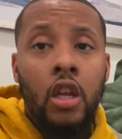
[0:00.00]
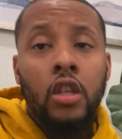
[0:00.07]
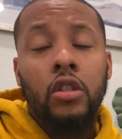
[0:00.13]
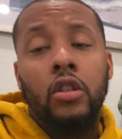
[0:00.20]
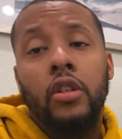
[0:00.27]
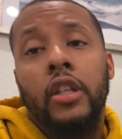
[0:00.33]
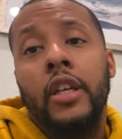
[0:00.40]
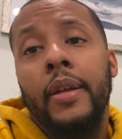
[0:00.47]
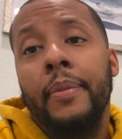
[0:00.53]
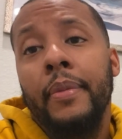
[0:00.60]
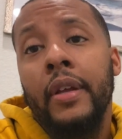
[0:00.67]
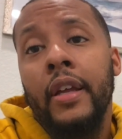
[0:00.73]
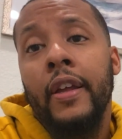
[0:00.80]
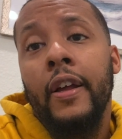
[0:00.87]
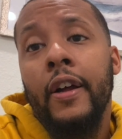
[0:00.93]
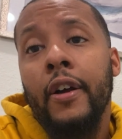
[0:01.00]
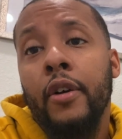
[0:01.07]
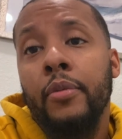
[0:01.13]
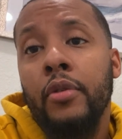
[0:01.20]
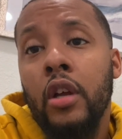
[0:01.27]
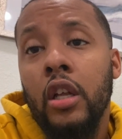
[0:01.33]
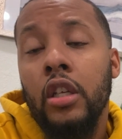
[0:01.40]
So yeah, man, I hope
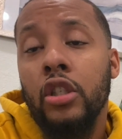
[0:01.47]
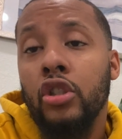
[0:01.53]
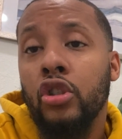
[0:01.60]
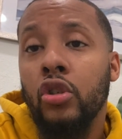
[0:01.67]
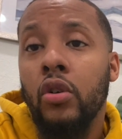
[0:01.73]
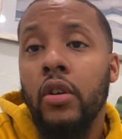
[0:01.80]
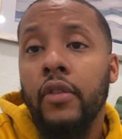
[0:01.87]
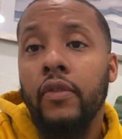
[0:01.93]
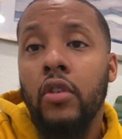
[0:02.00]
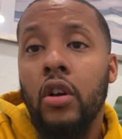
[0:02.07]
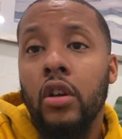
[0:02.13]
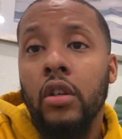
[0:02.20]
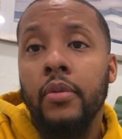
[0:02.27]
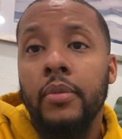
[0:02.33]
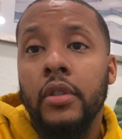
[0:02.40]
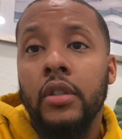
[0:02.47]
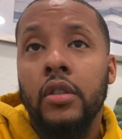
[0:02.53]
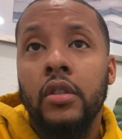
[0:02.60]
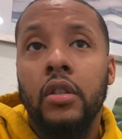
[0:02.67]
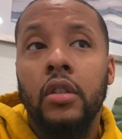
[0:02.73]
y'all enjoying Vlogmas.